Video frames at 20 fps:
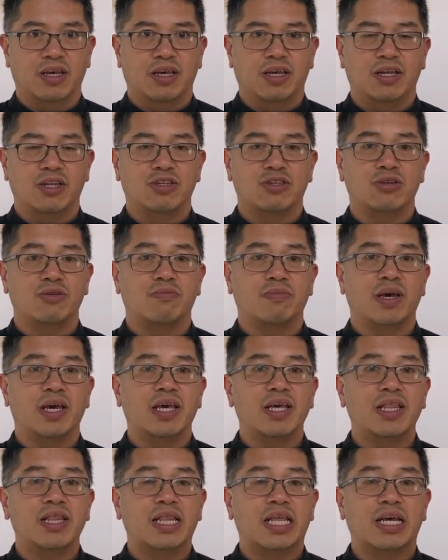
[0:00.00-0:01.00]
And so
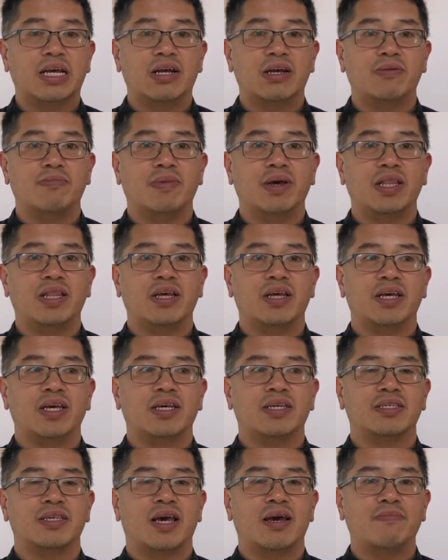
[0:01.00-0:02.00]
may, there, may the
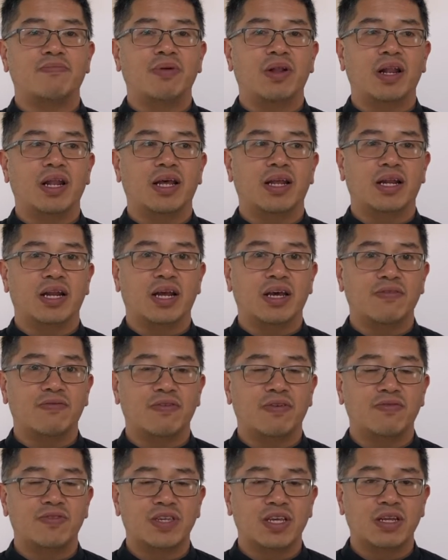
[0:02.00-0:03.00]
example and life
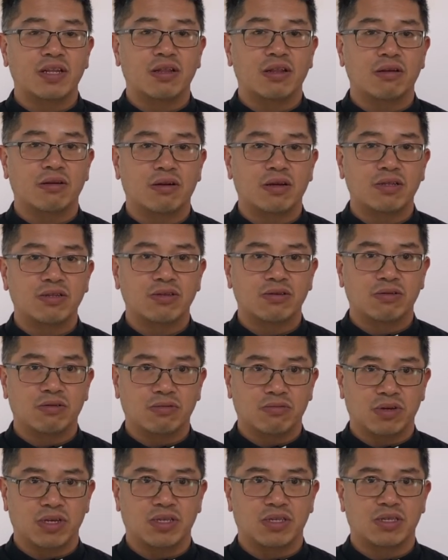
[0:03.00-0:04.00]
of Saint Lorenzo
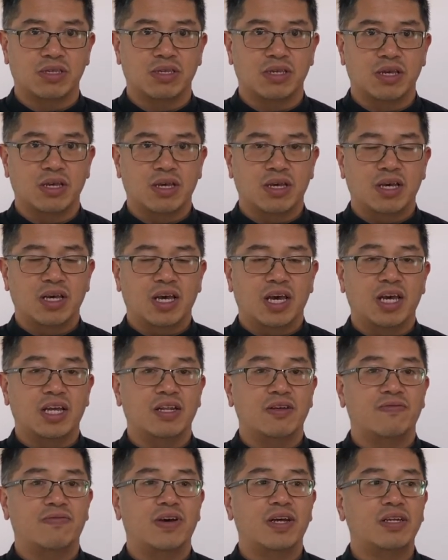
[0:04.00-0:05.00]
Ruiz and
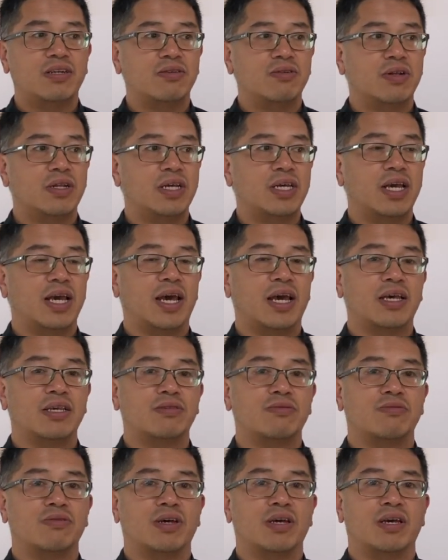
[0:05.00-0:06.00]
eventually as
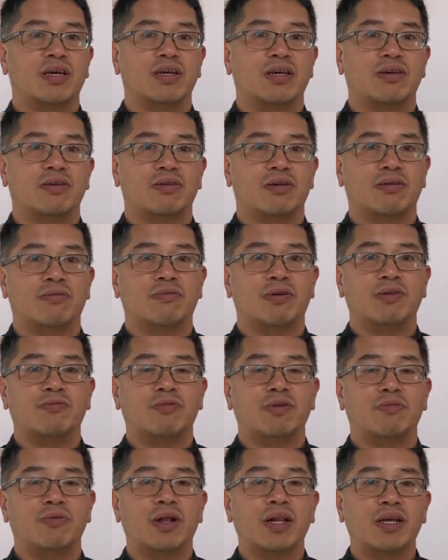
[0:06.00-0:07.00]
uh, uh, when
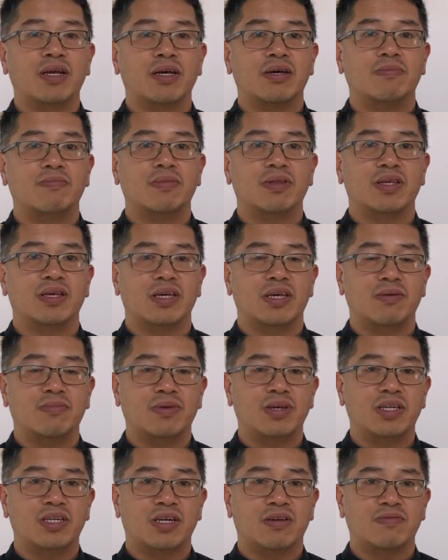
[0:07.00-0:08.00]
we welcome the
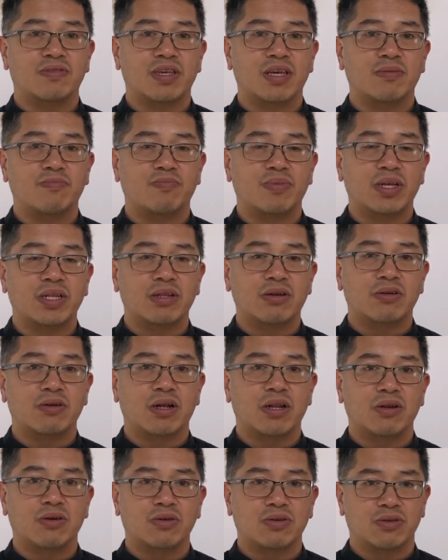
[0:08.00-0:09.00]
image of Saint Pedro
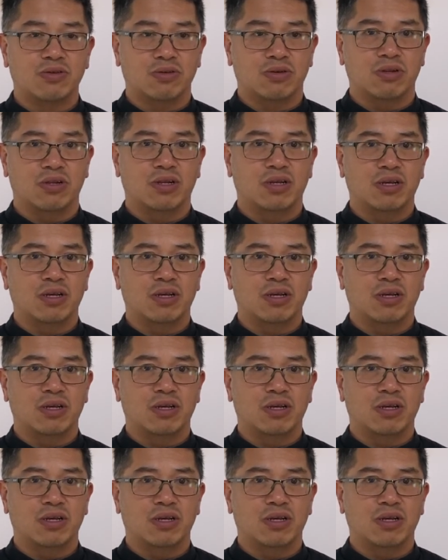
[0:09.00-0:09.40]
Calungsod.